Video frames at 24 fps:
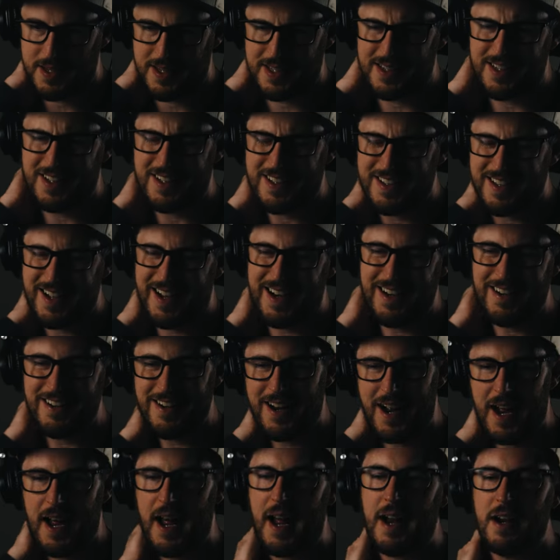I think that I
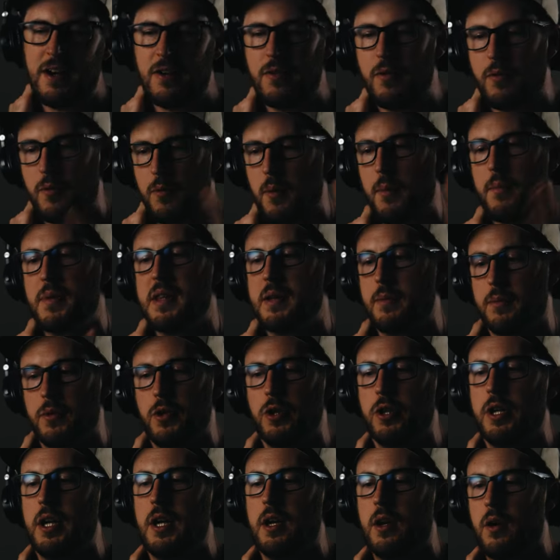don't I don't remember them
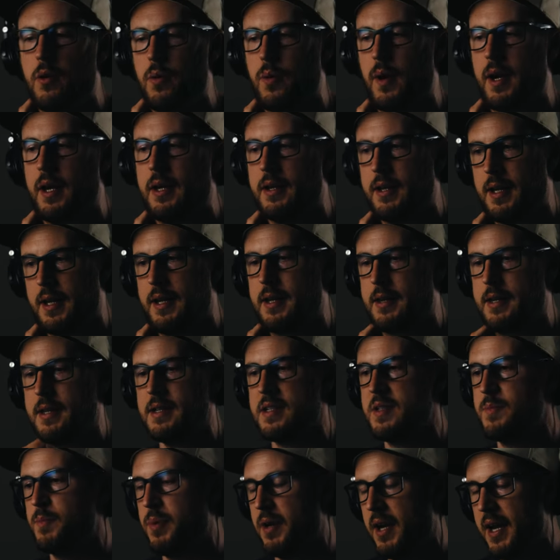looking quite like
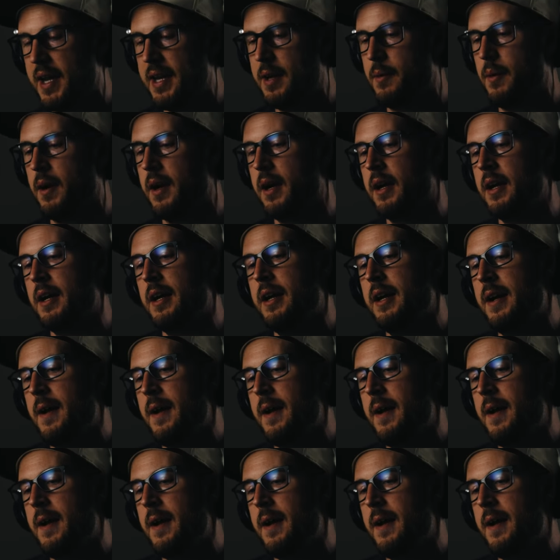this. anyway,